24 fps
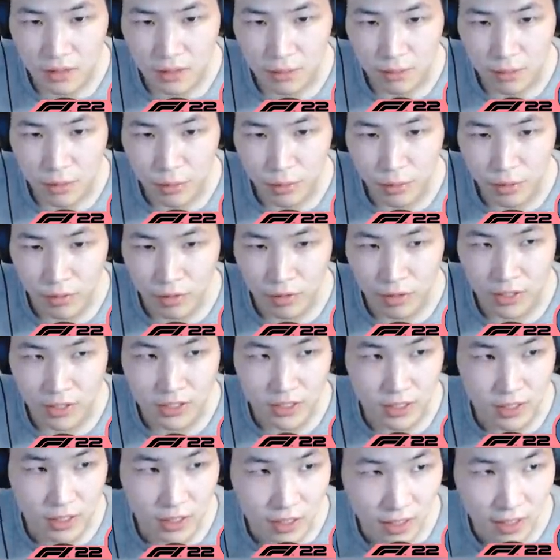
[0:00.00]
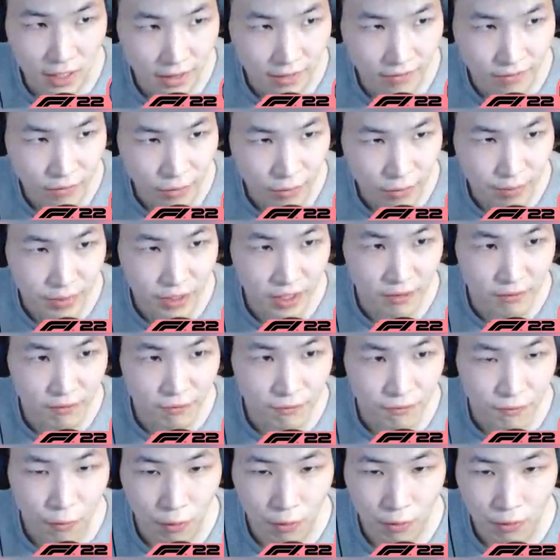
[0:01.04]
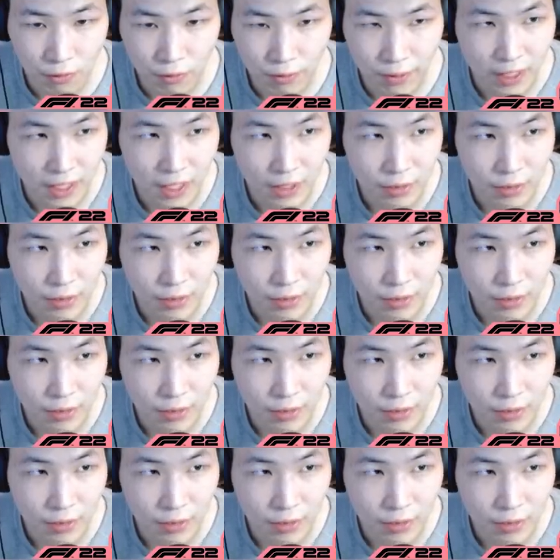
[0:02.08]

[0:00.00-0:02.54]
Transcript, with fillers: But we crossed the line for P4 right now.